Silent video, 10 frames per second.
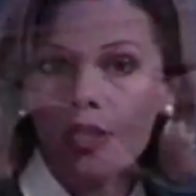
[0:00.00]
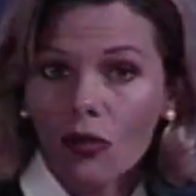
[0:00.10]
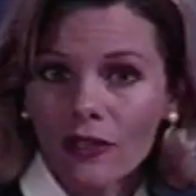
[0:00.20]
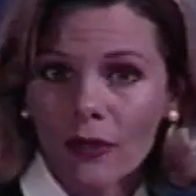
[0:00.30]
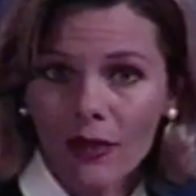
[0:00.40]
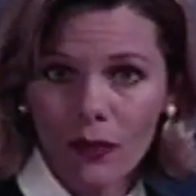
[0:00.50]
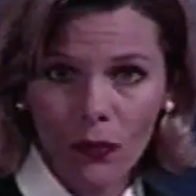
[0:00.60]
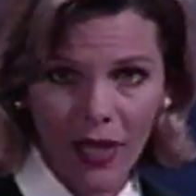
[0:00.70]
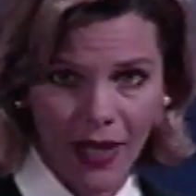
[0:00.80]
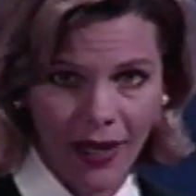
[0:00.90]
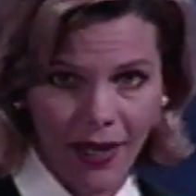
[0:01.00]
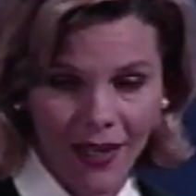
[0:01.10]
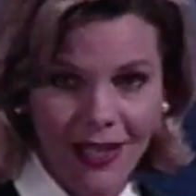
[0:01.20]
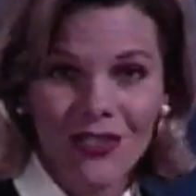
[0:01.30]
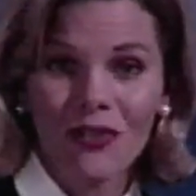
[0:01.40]
only one way,
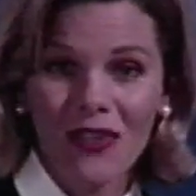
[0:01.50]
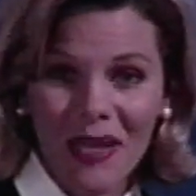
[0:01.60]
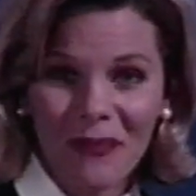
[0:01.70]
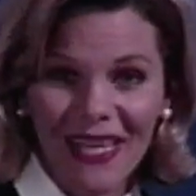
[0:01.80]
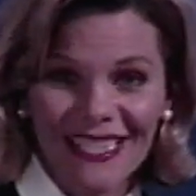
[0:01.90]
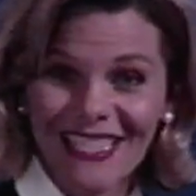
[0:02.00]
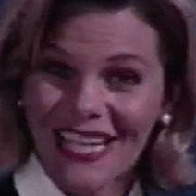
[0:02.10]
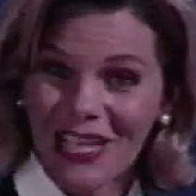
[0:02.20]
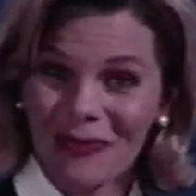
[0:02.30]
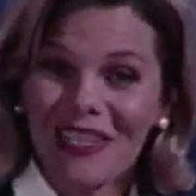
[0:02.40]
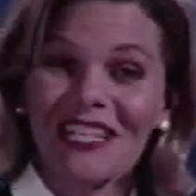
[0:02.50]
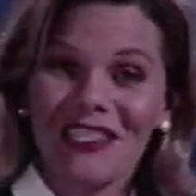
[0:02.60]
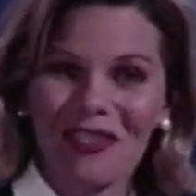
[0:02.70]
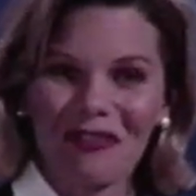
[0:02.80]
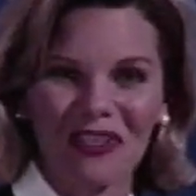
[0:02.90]
so that makes attachment
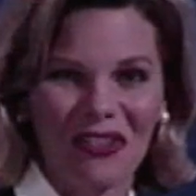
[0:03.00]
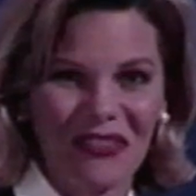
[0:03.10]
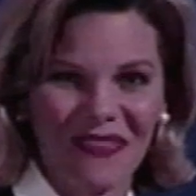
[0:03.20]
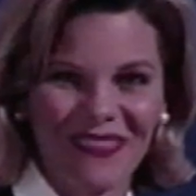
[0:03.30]
easier for you.